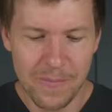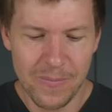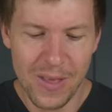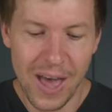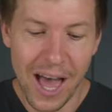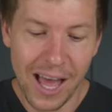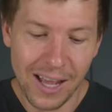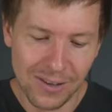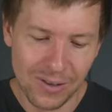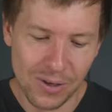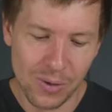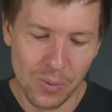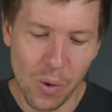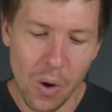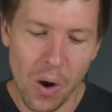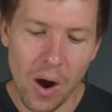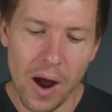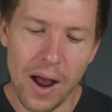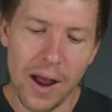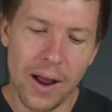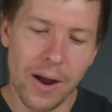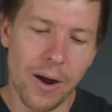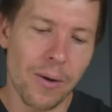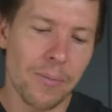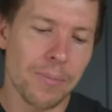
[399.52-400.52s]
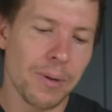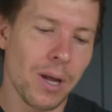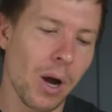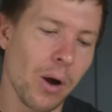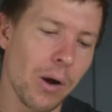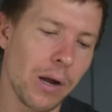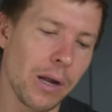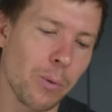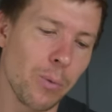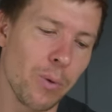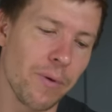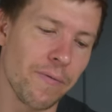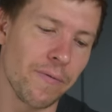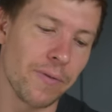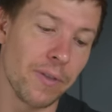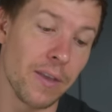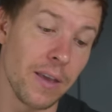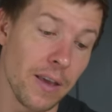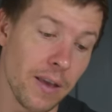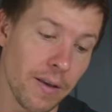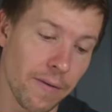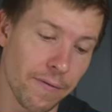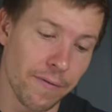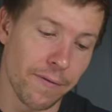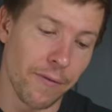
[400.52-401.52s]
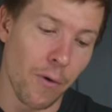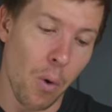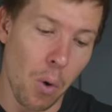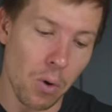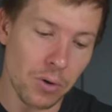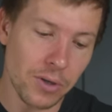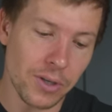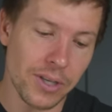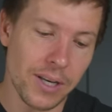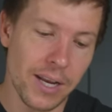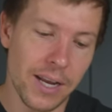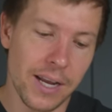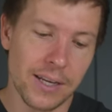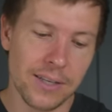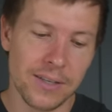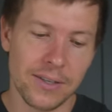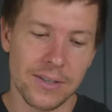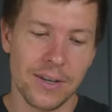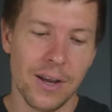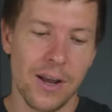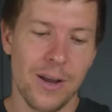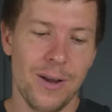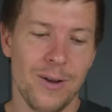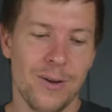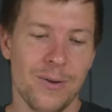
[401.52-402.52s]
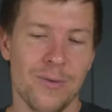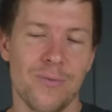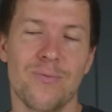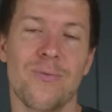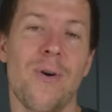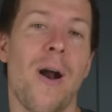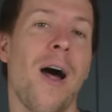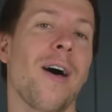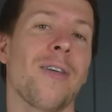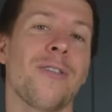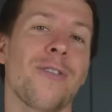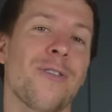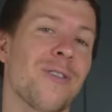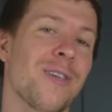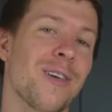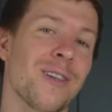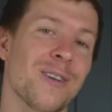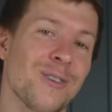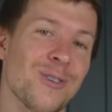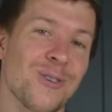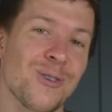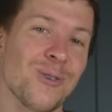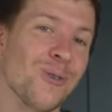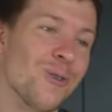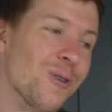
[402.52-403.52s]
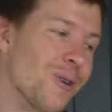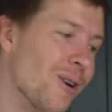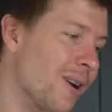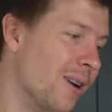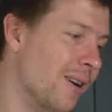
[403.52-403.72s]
that's why I'm going with the four sticks rather than two.